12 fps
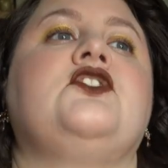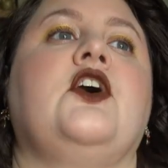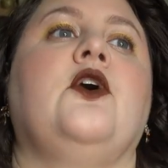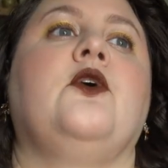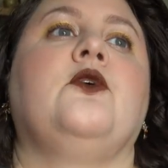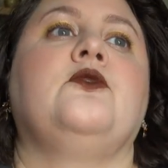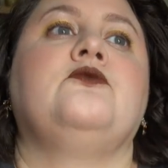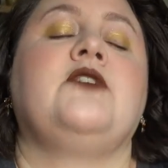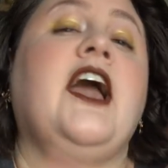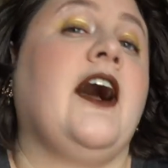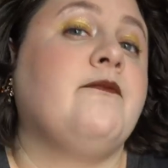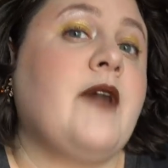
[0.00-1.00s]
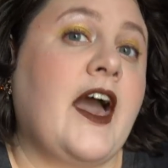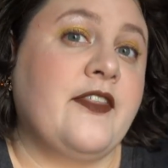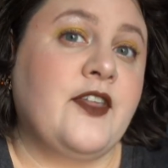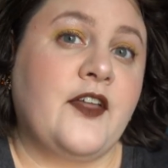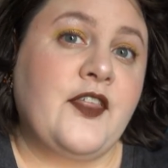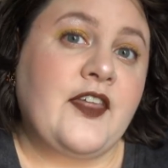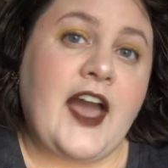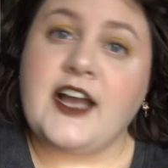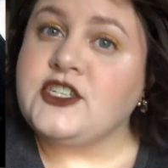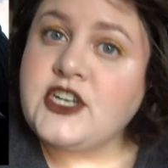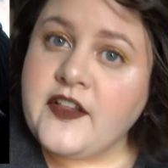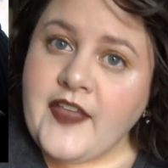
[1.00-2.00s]
So yeah, I thought that the
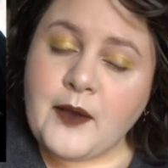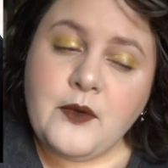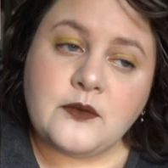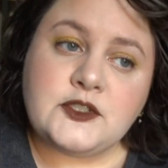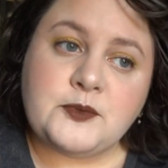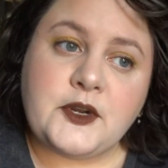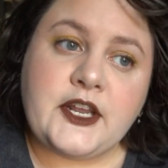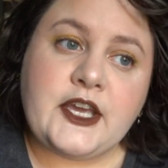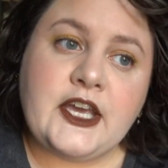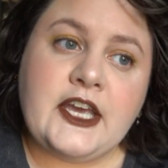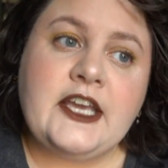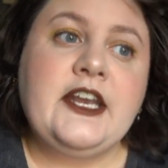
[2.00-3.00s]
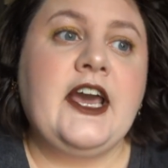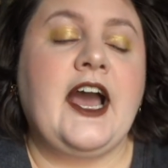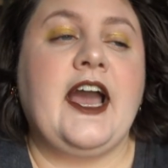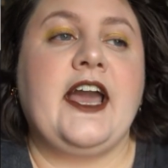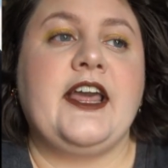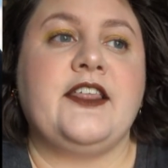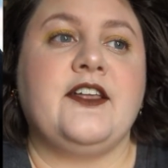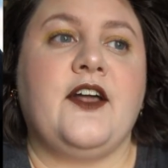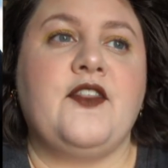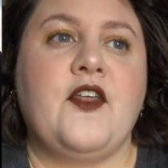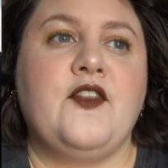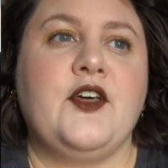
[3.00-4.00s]
action in that one was pretty good. I
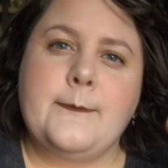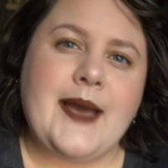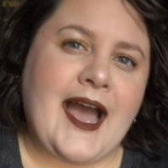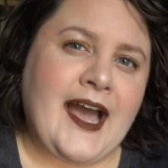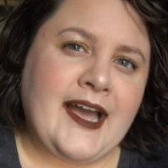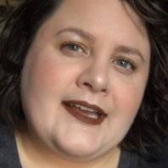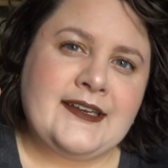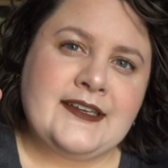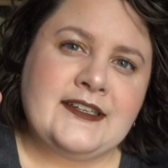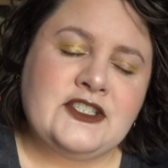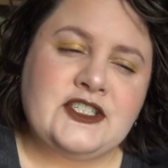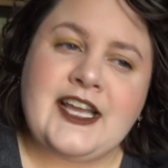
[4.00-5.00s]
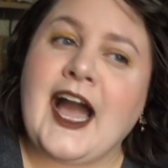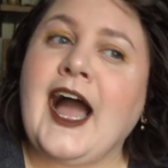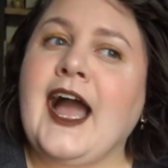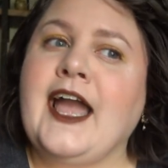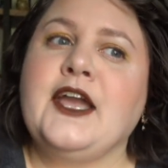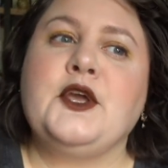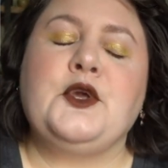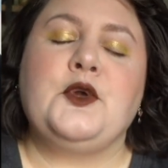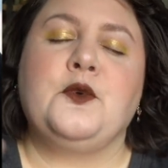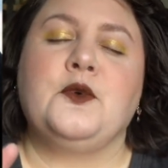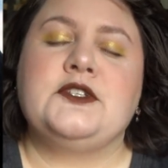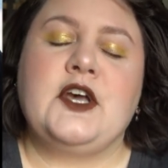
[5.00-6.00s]
thought that bad guy
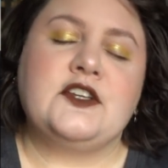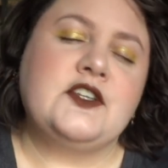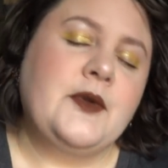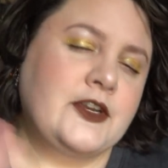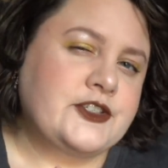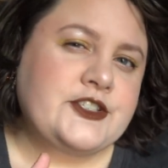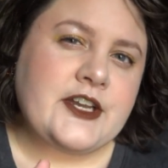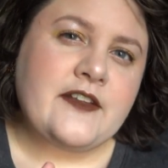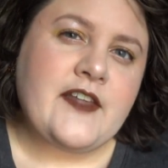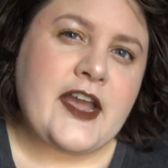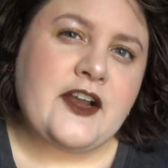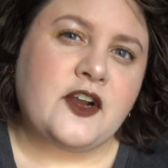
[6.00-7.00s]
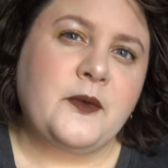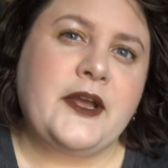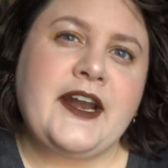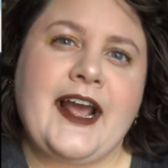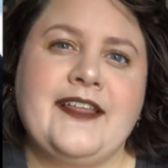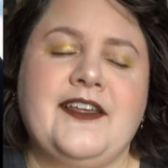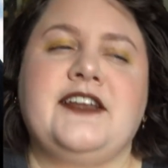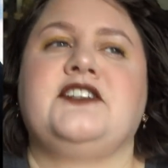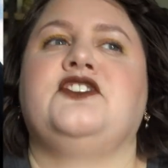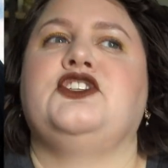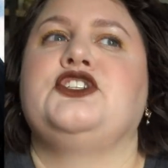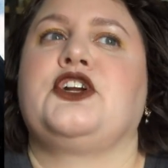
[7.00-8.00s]
who was also interested in the heroine, I liked
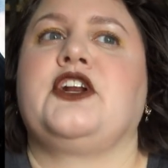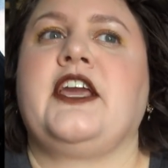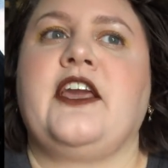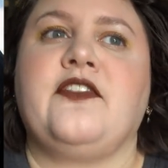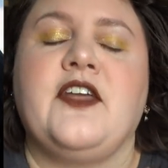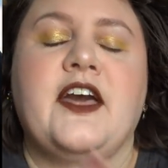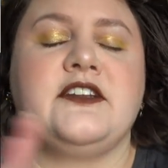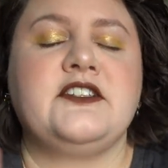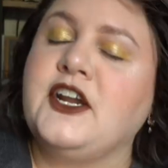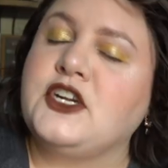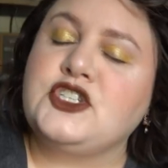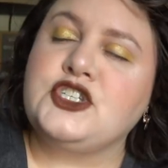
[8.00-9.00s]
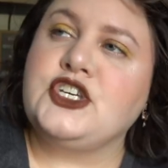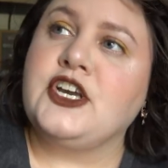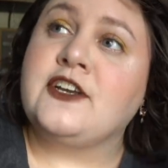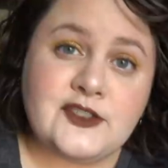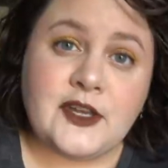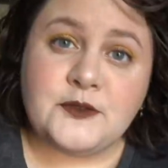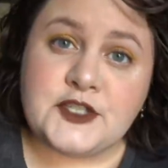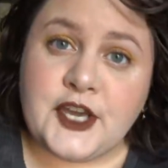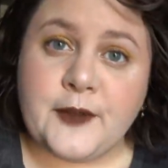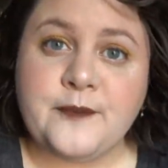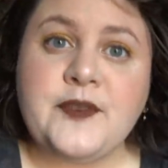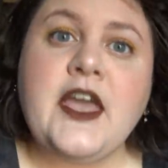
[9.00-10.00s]
the journey that character took. So that was
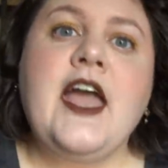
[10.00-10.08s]
good.